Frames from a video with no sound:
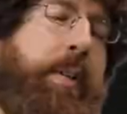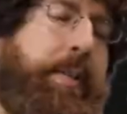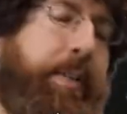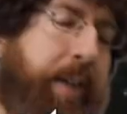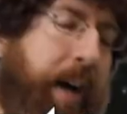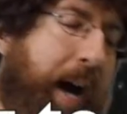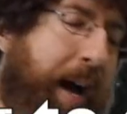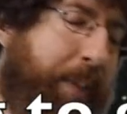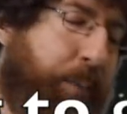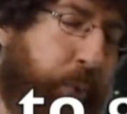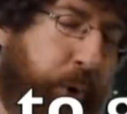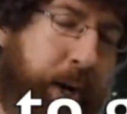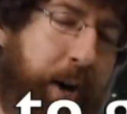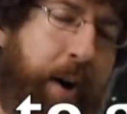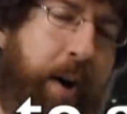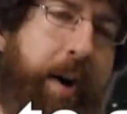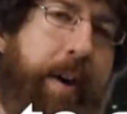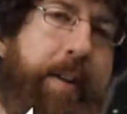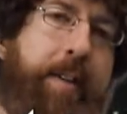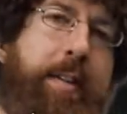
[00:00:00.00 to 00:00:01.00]
as time went
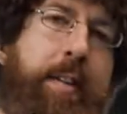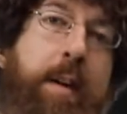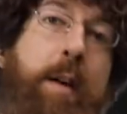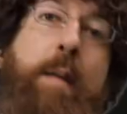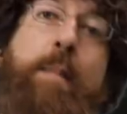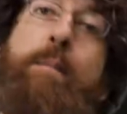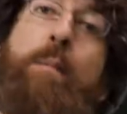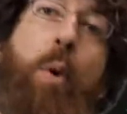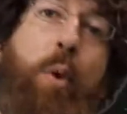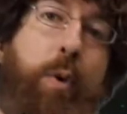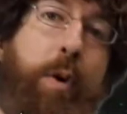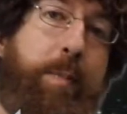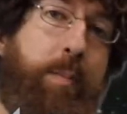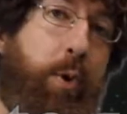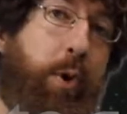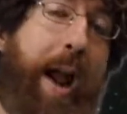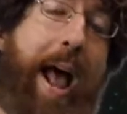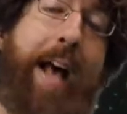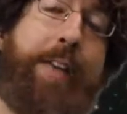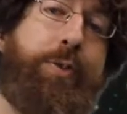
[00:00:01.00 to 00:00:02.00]
on, more and
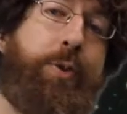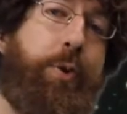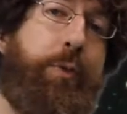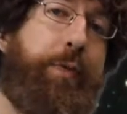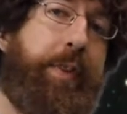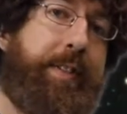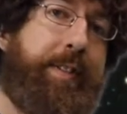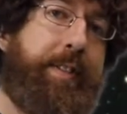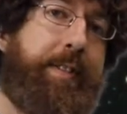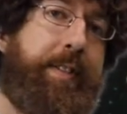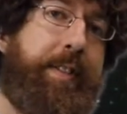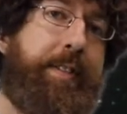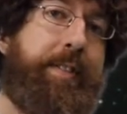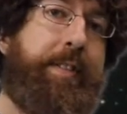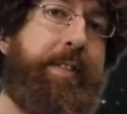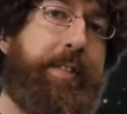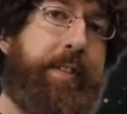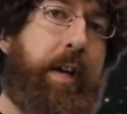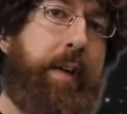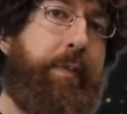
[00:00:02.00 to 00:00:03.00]
more astrophysicists
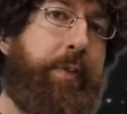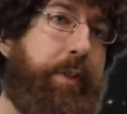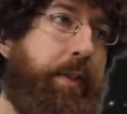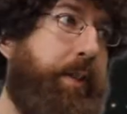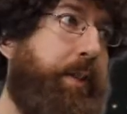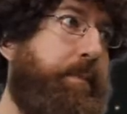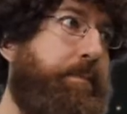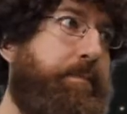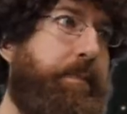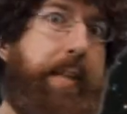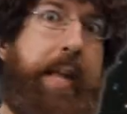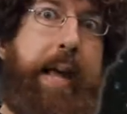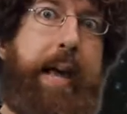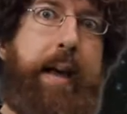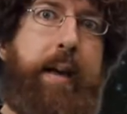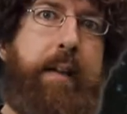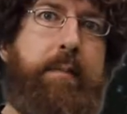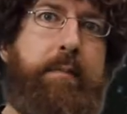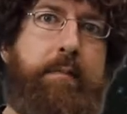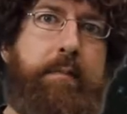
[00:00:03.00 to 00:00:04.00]
discovered that,
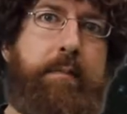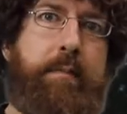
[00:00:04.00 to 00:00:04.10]
yeah,